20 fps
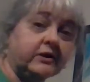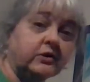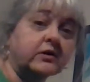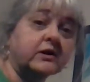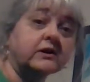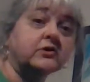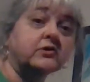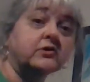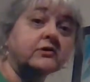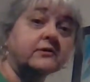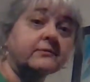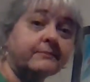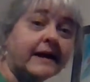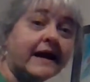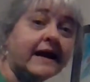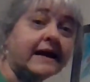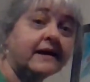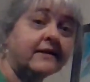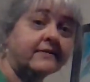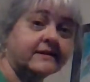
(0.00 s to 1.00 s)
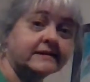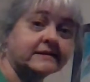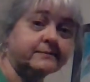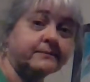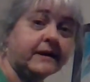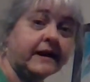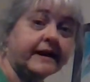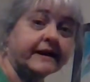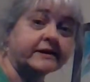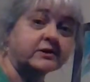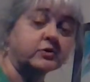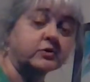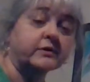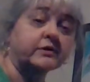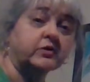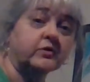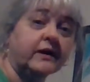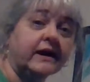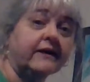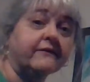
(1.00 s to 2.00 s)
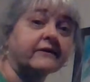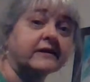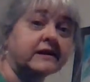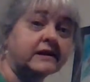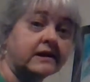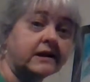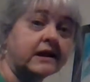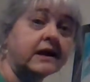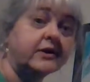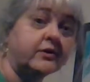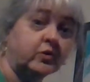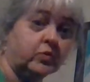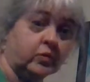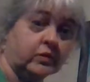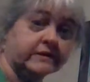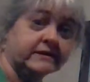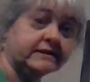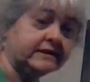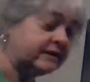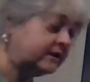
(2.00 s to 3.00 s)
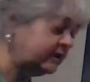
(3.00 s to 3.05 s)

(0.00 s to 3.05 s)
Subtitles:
you can look back at this page when you have another one to